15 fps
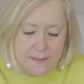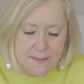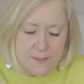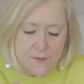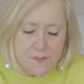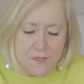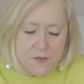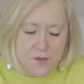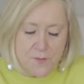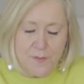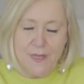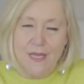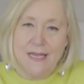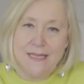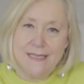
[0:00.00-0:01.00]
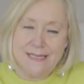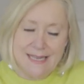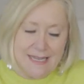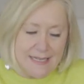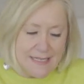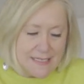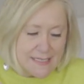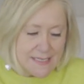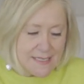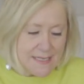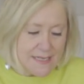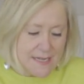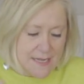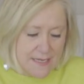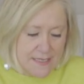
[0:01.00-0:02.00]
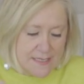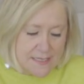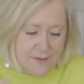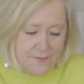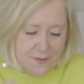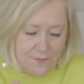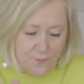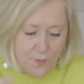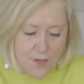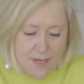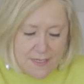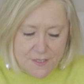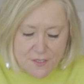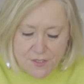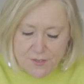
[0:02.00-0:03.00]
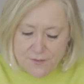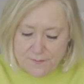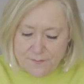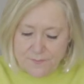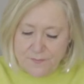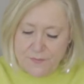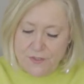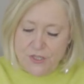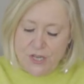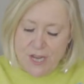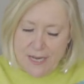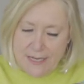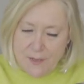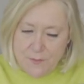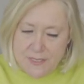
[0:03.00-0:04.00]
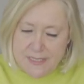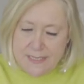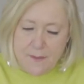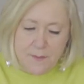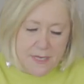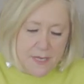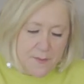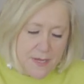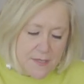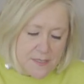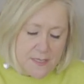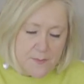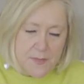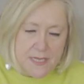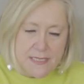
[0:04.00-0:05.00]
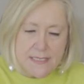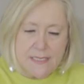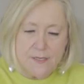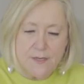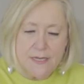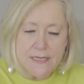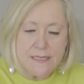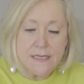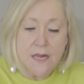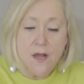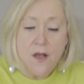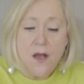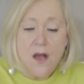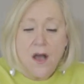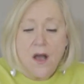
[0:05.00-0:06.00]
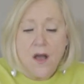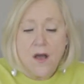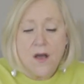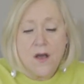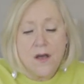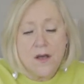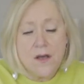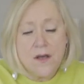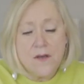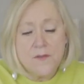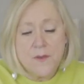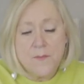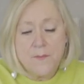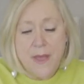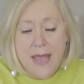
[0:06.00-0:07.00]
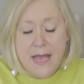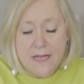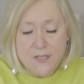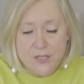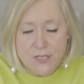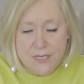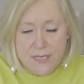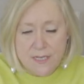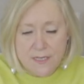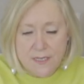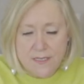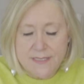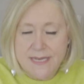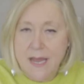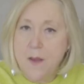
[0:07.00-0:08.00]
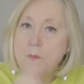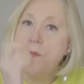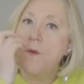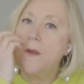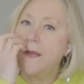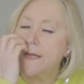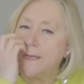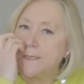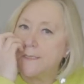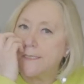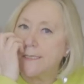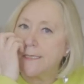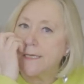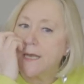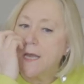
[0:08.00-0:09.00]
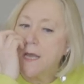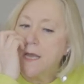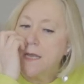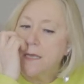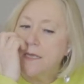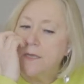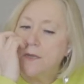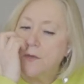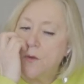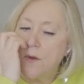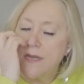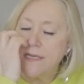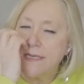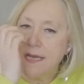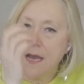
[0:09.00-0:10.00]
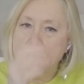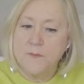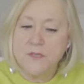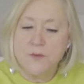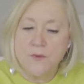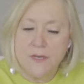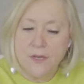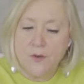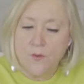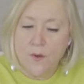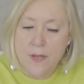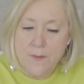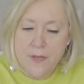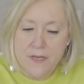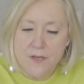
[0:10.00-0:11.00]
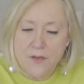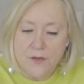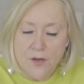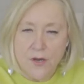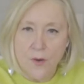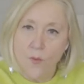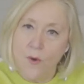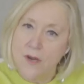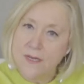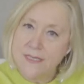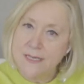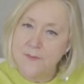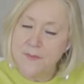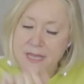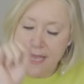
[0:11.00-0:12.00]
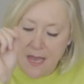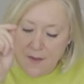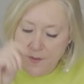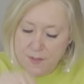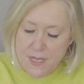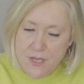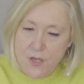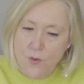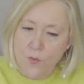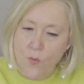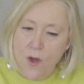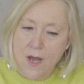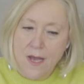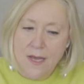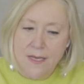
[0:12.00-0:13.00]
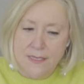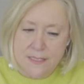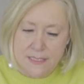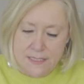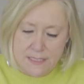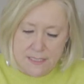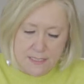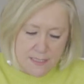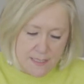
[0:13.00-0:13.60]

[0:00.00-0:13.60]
Those are your blessings. Seven of Wands. You're chatting with somebody about something serious. Oh, the magic. Temperance. You're going to come to an agreement. You're going to work something out that you want.